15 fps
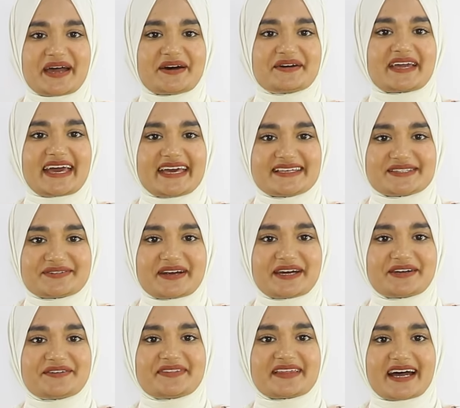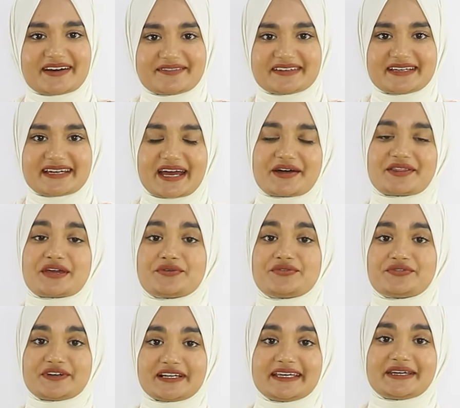our cakes are out of the oven now, they're
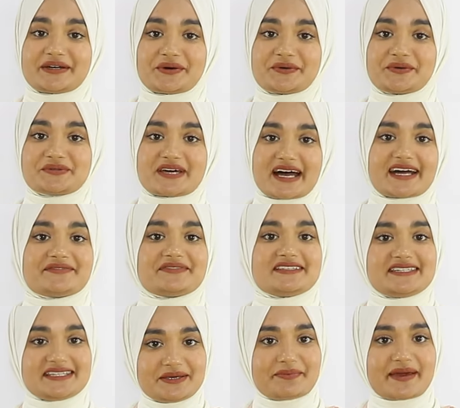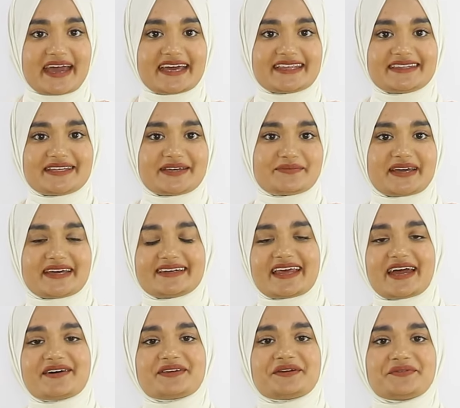fully cooled, I've de-panned them, and
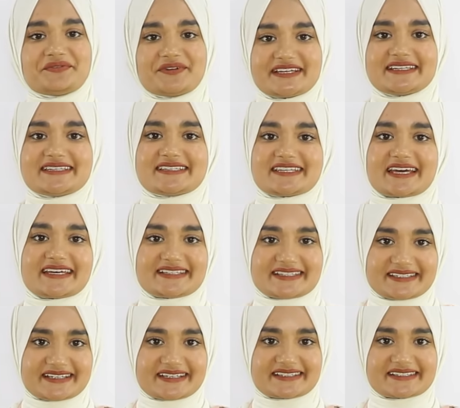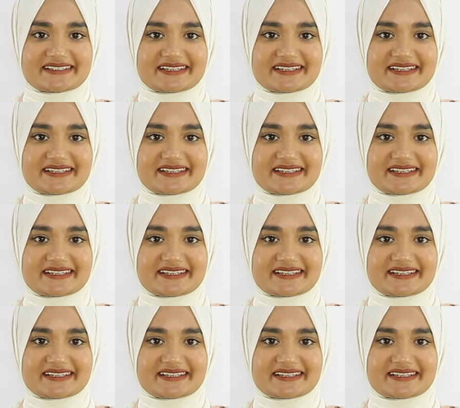now they're ready to taste test.